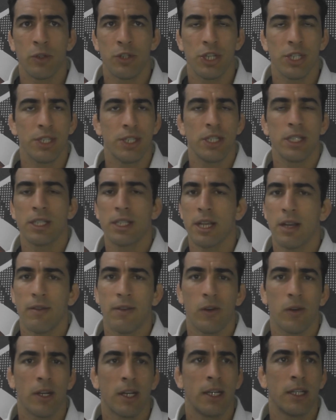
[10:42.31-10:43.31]
Dias
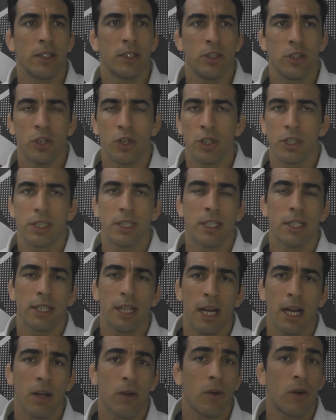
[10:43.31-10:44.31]
Cavalcante, George
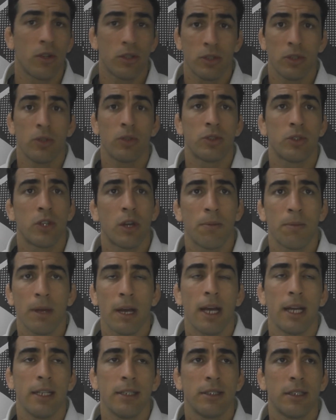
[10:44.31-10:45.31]
Santiago, all those top
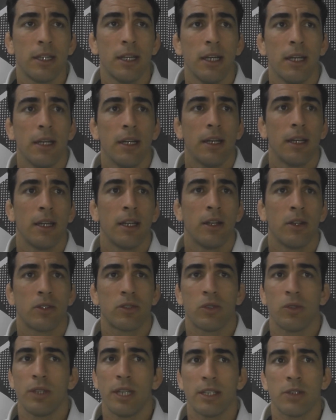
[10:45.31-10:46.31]
guys. You know,
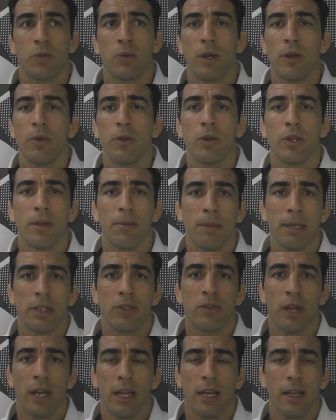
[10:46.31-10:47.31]
so that's where we're going to be
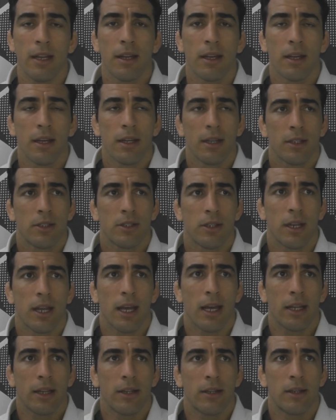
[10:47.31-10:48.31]
training
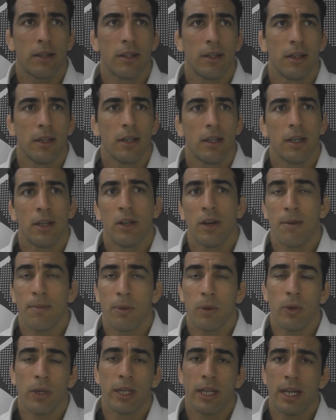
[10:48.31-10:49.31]
together. You know,
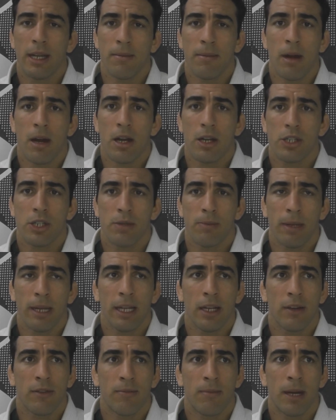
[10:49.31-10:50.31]
I'm going there in March,
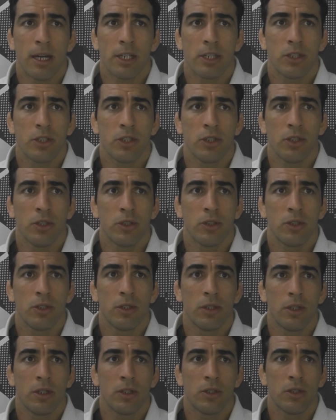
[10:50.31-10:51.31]
beginning of March, to
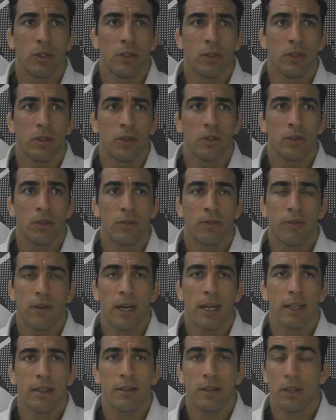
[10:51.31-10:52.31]

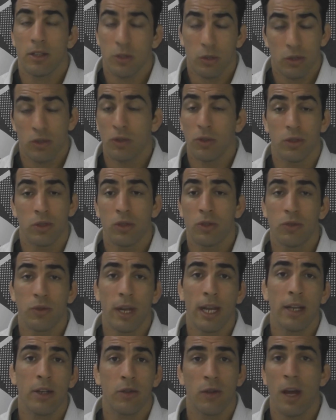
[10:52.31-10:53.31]
fight, to
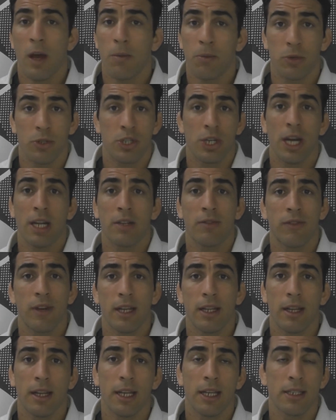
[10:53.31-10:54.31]
train, to help Rashad
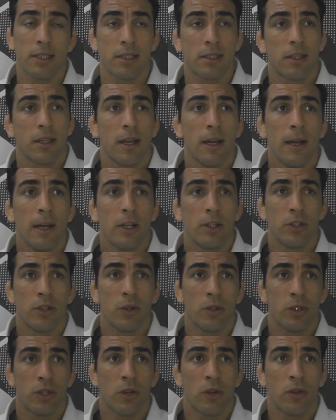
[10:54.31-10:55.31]
fight against
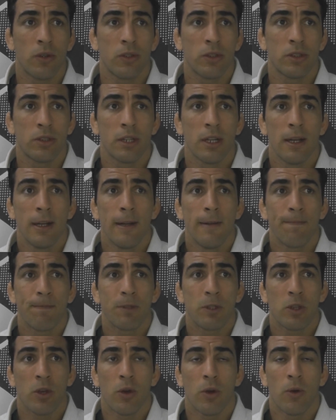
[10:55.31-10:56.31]
John Jones.
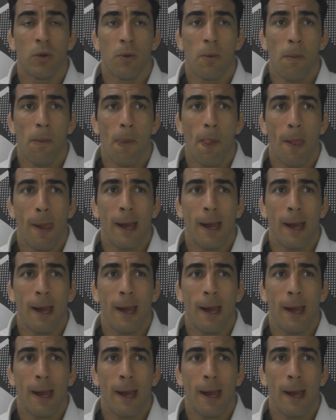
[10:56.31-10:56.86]
So